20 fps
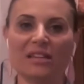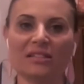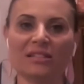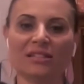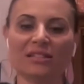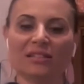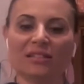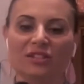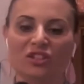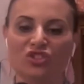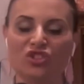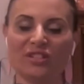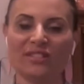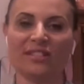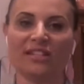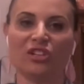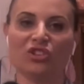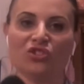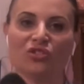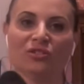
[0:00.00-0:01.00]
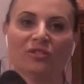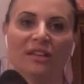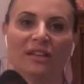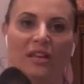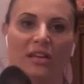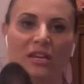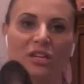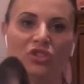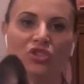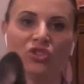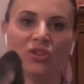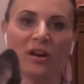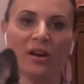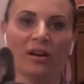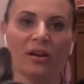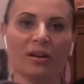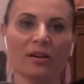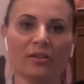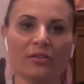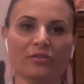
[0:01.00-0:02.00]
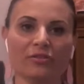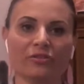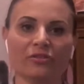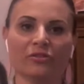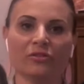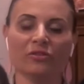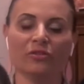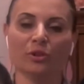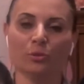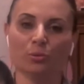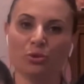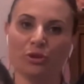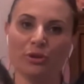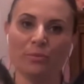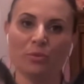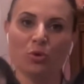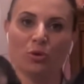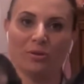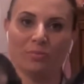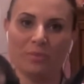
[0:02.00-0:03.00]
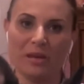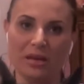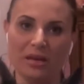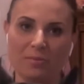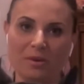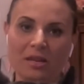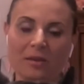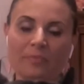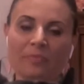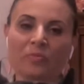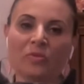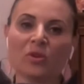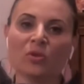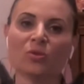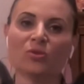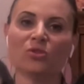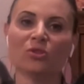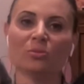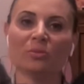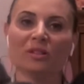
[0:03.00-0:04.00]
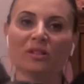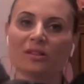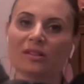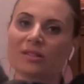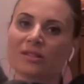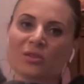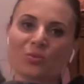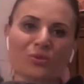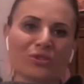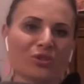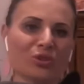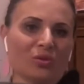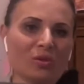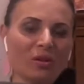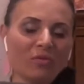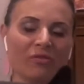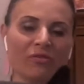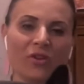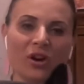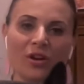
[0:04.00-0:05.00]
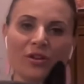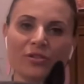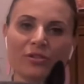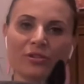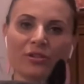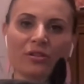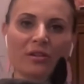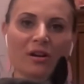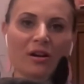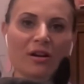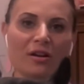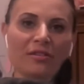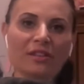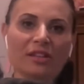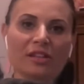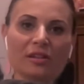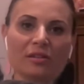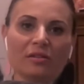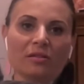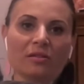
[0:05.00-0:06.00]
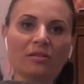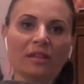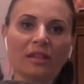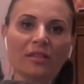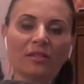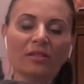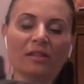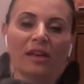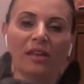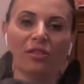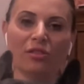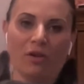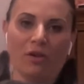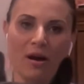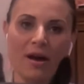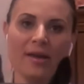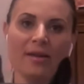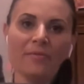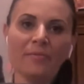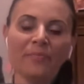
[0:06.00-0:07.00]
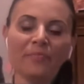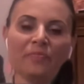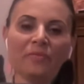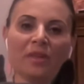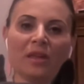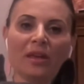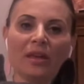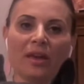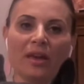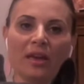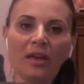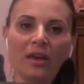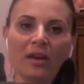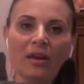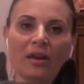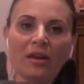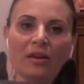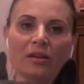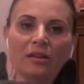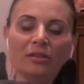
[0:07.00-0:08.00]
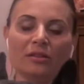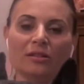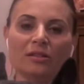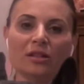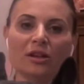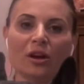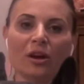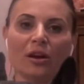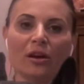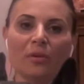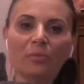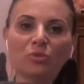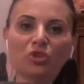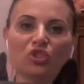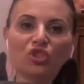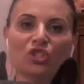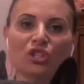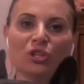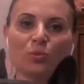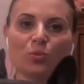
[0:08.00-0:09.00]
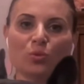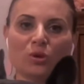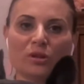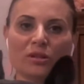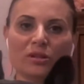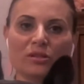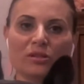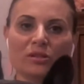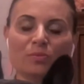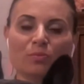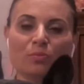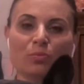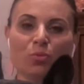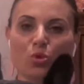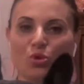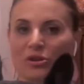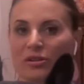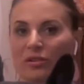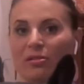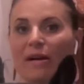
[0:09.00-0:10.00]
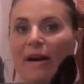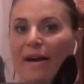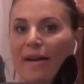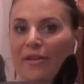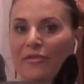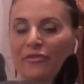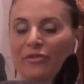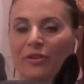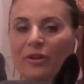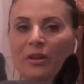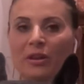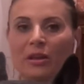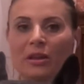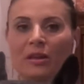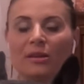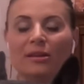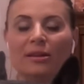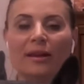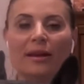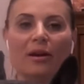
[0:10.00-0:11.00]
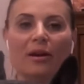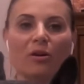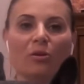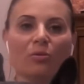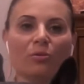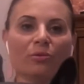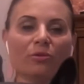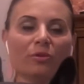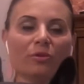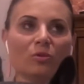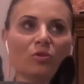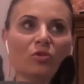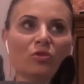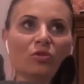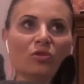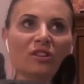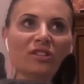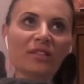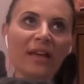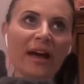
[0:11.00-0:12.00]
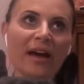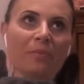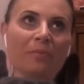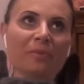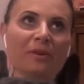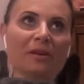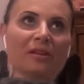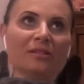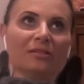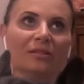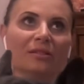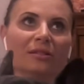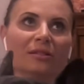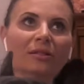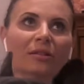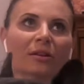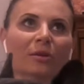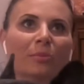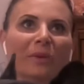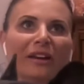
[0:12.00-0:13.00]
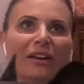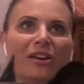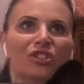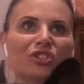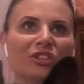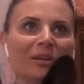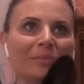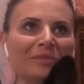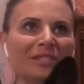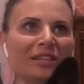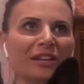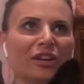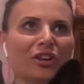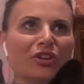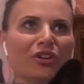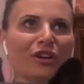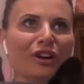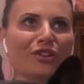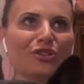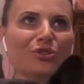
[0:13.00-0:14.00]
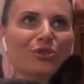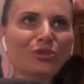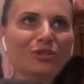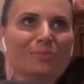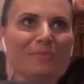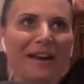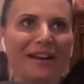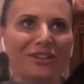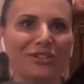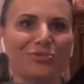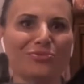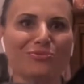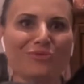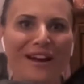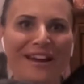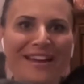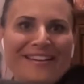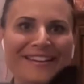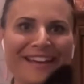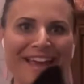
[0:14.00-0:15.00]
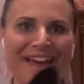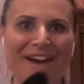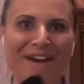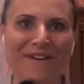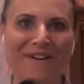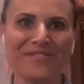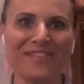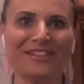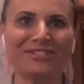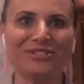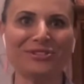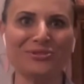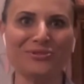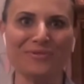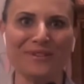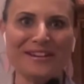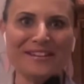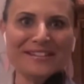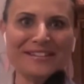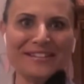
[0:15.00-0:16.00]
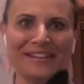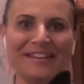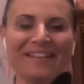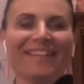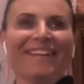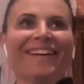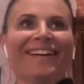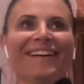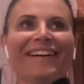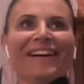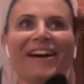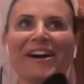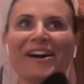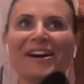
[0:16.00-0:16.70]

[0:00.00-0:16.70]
date the gestational age of the preborn baby. So Melissa was farther along than they thought, and she was born alive. Now, this happened. Oh my gosh! And I'm seeing her on Newsmax right now. That's crazy.